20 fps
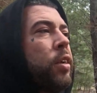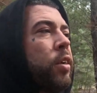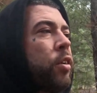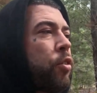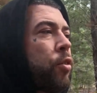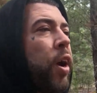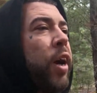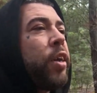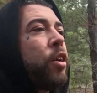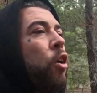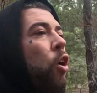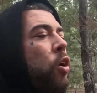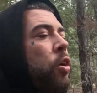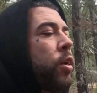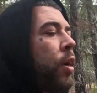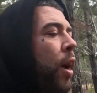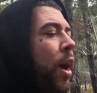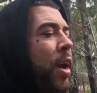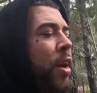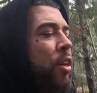crack
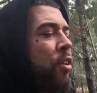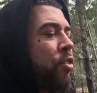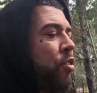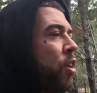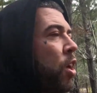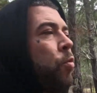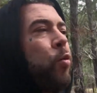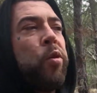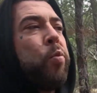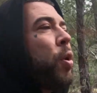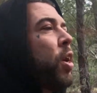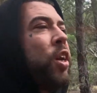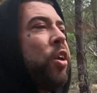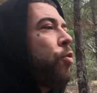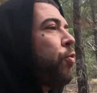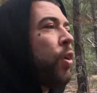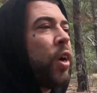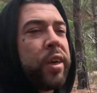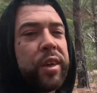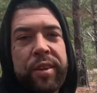cocaine has never been a
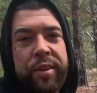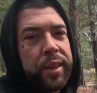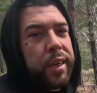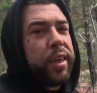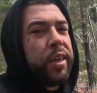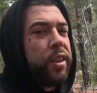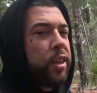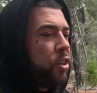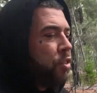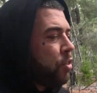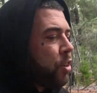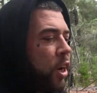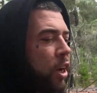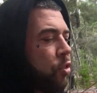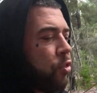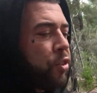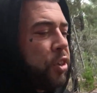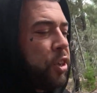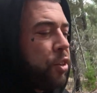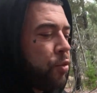fucking thing in this
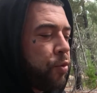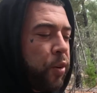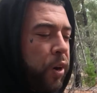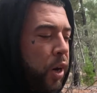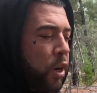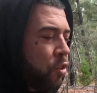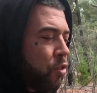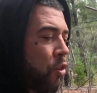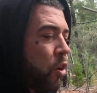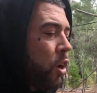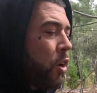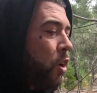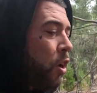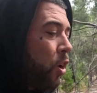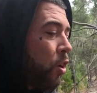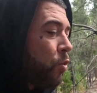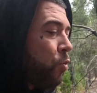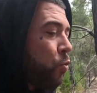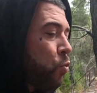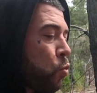country as far as I
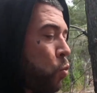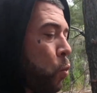know.